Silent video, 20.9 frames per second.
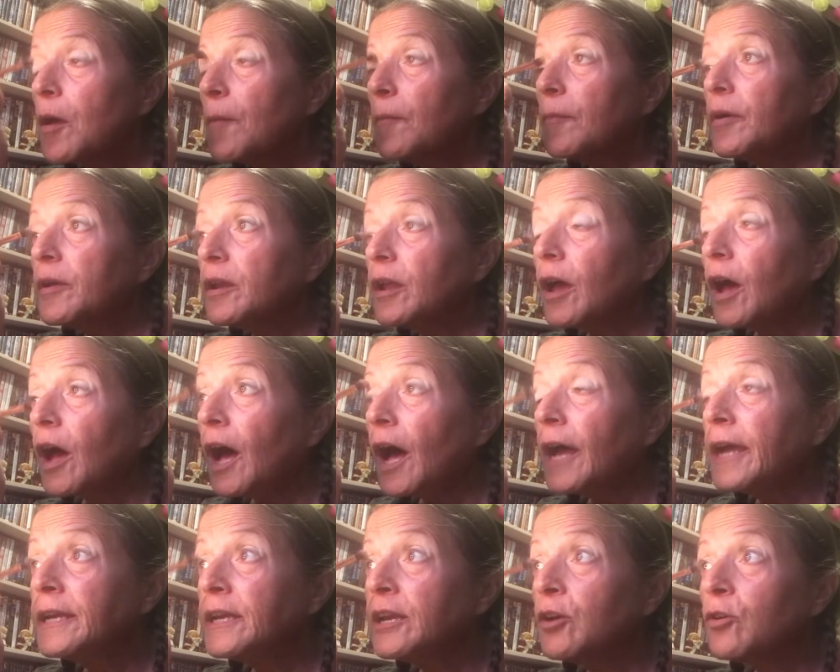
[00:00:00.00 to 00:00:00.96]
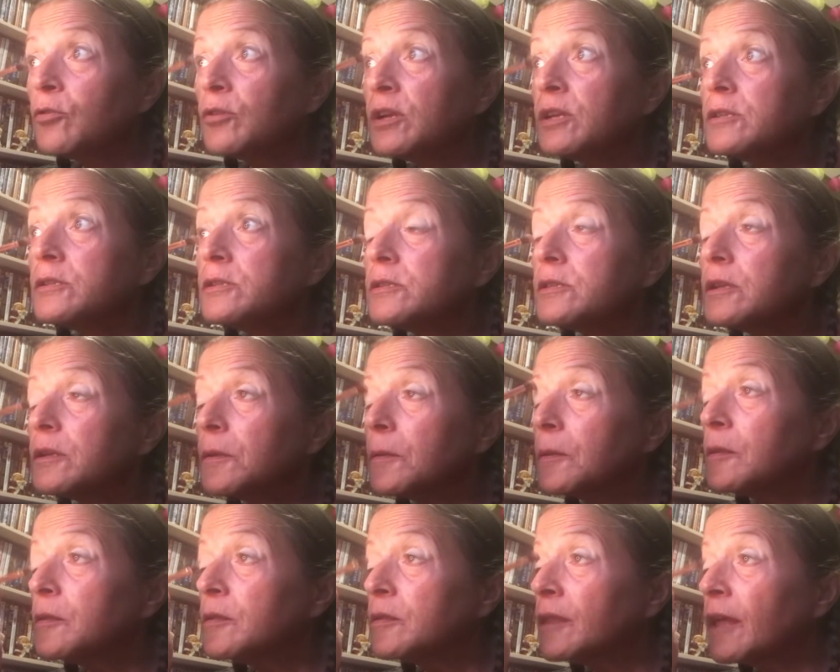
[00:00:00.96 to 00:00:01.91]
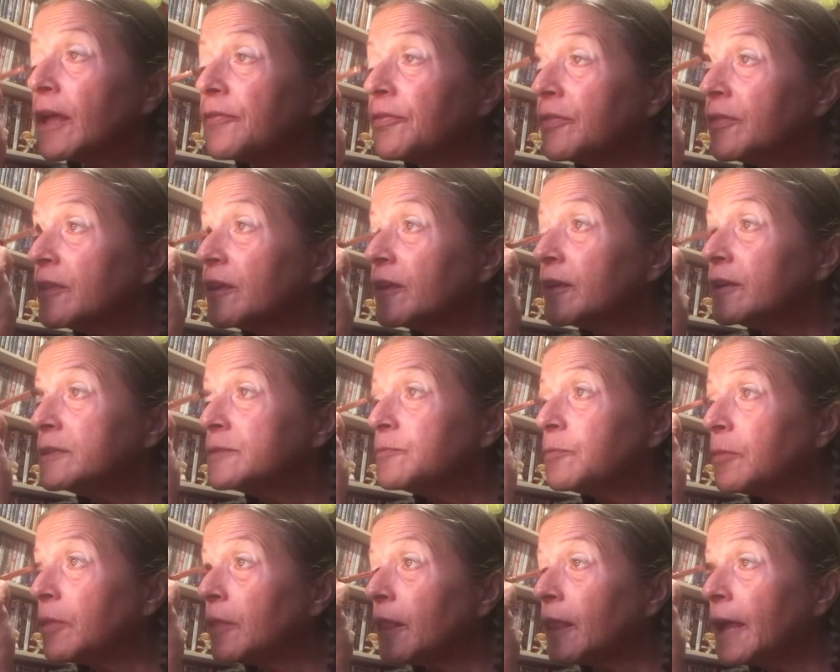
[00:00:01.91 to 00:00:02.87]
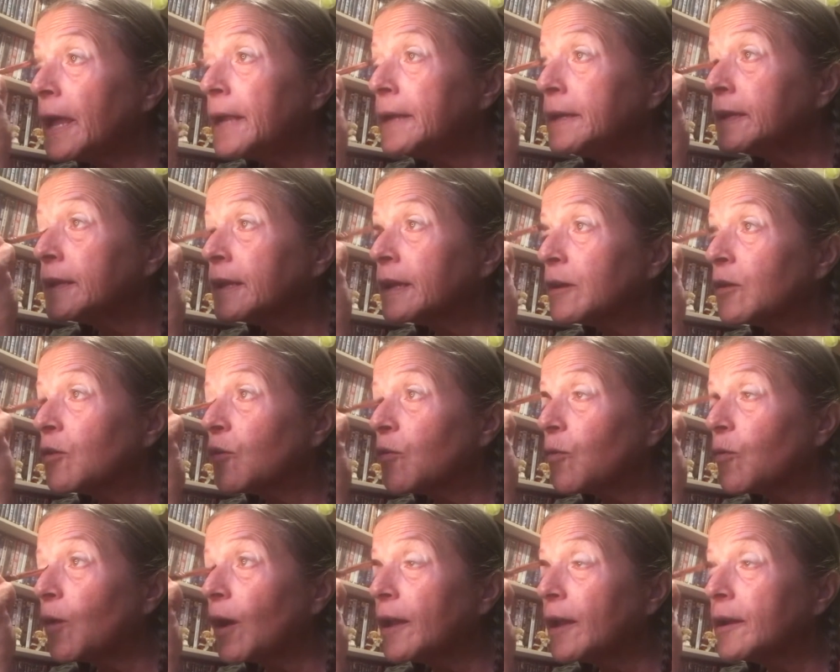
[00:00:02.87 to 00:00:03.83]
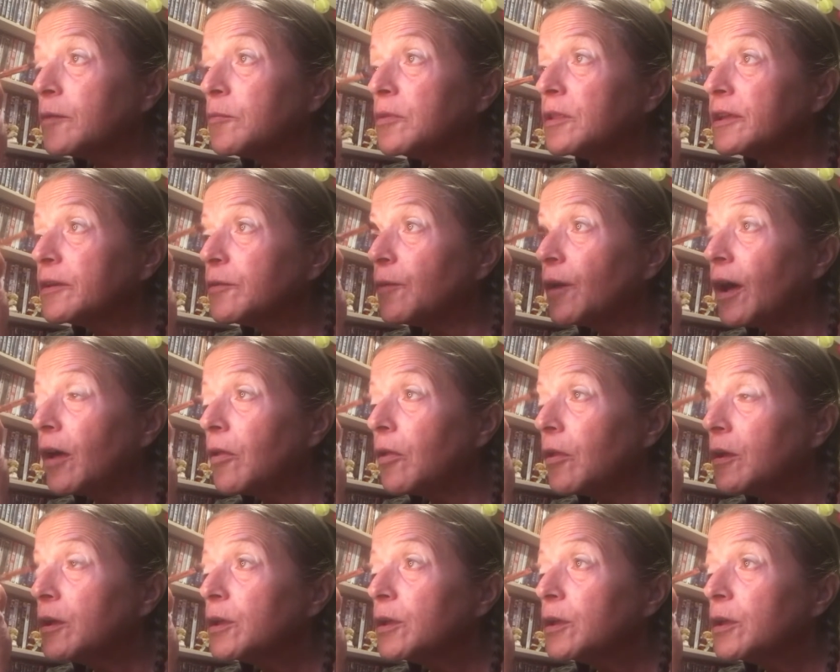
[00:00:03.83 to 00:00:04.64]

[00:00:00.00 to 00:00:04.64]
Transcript: but I noticed that these blend incredibly well.